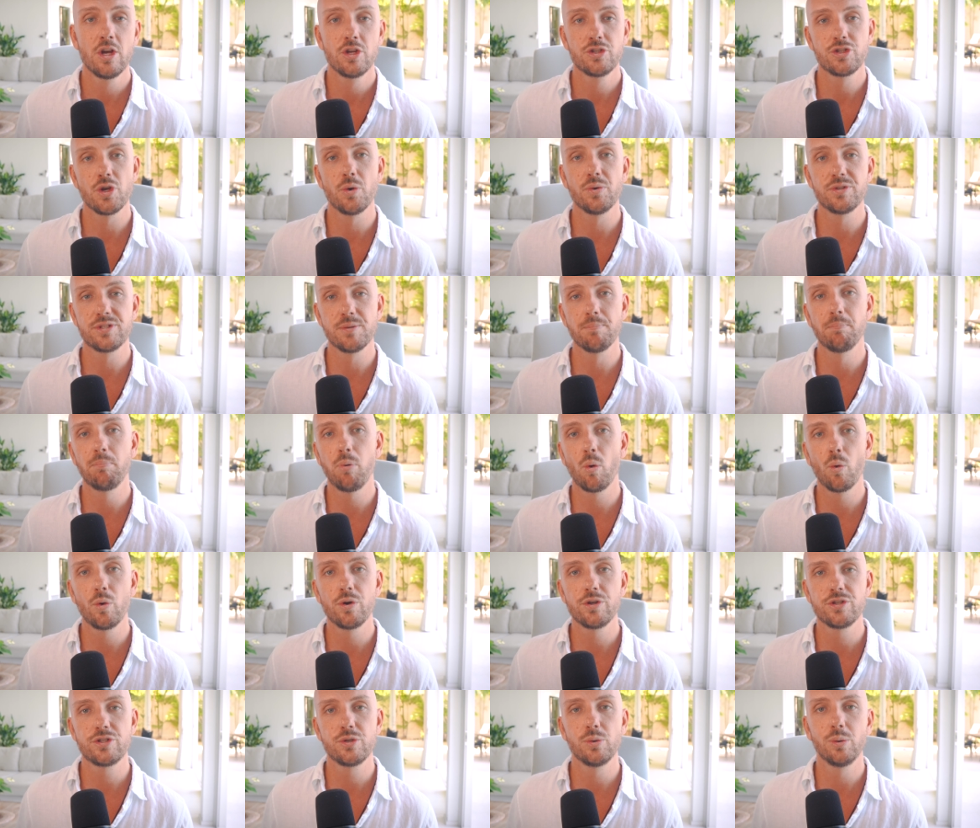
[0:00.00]
so it's
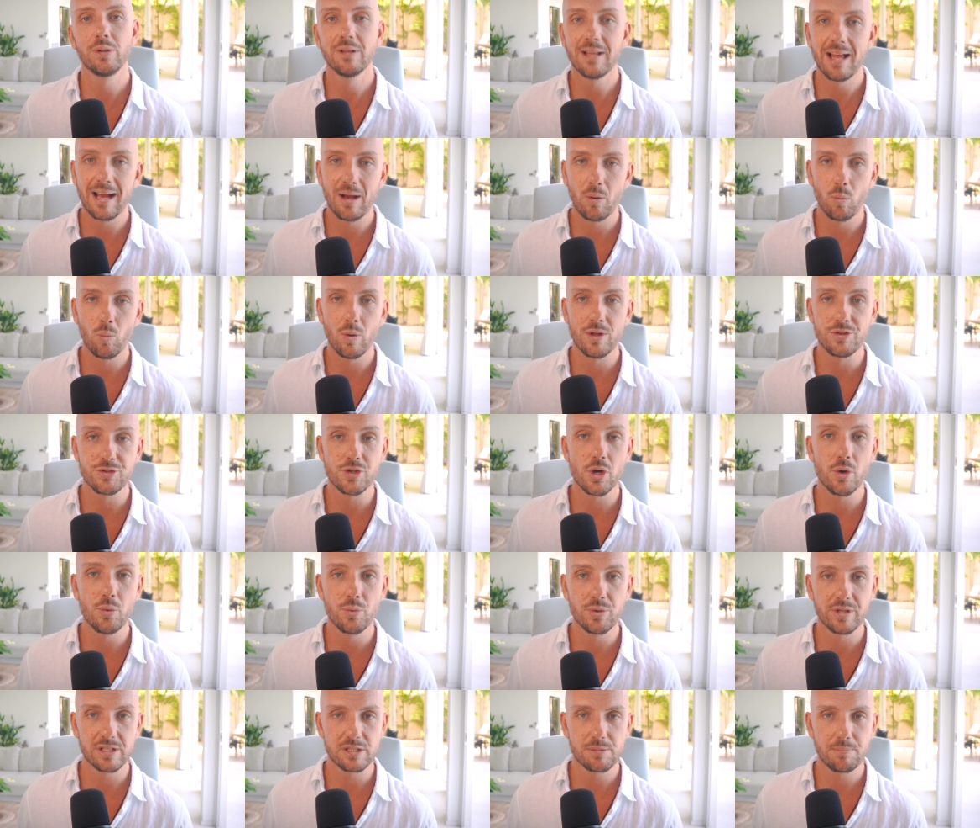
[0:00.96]
important to allow one's
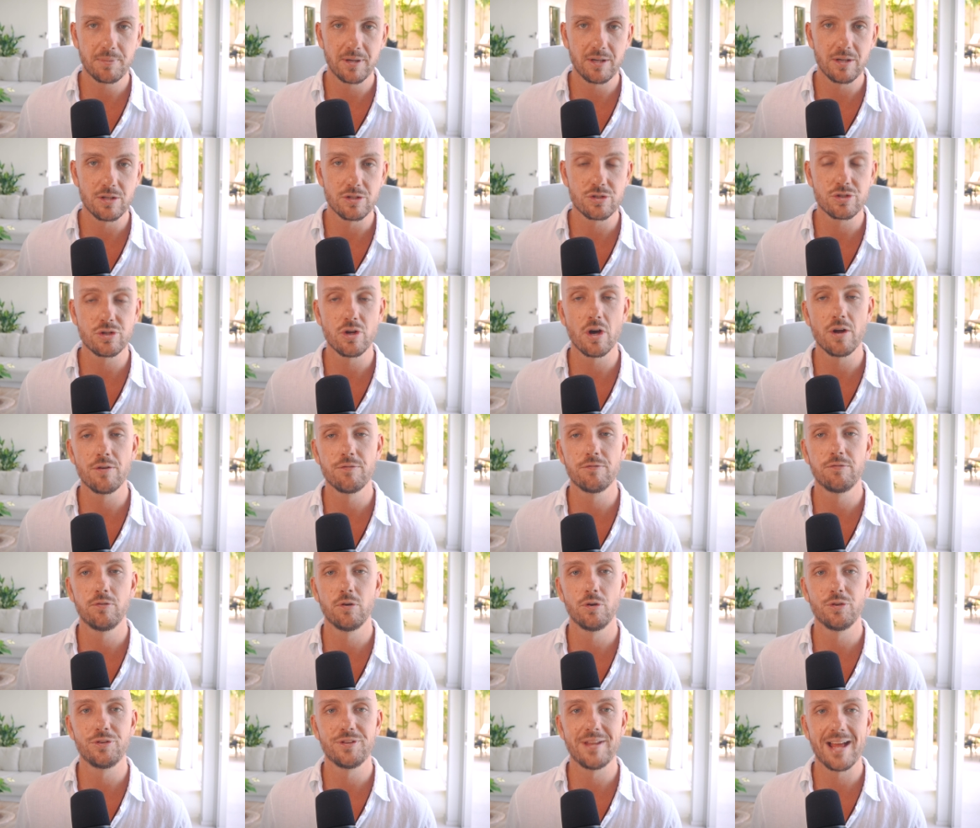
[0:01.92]
own experience to
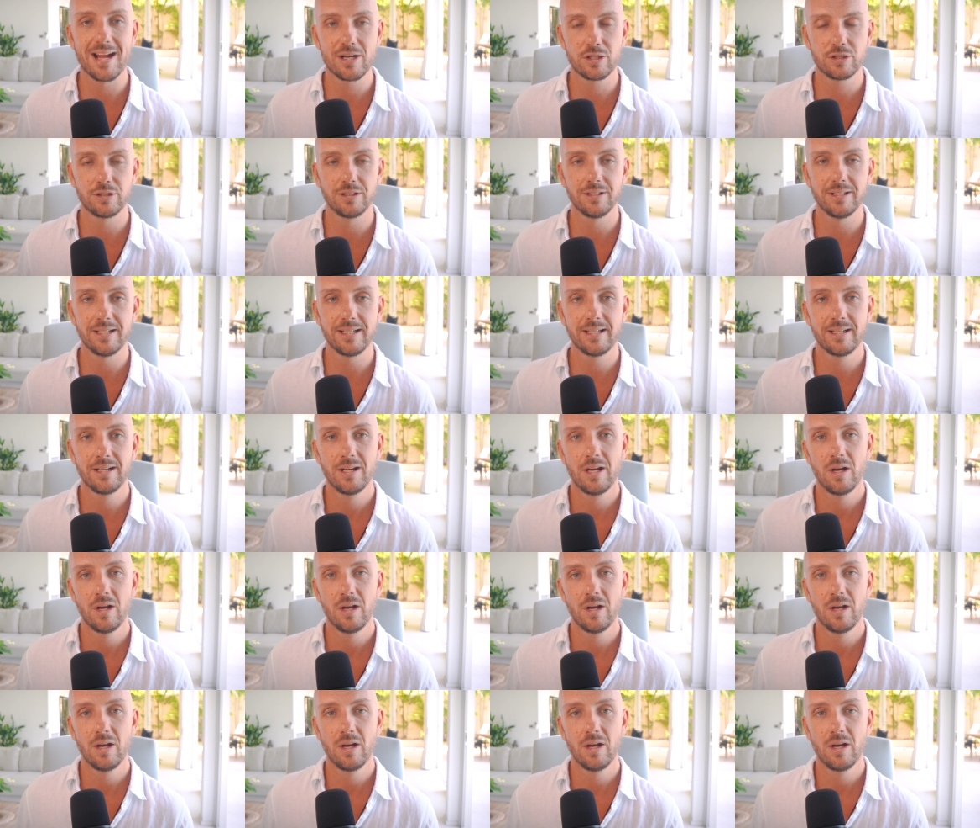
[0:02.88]
unfold naturally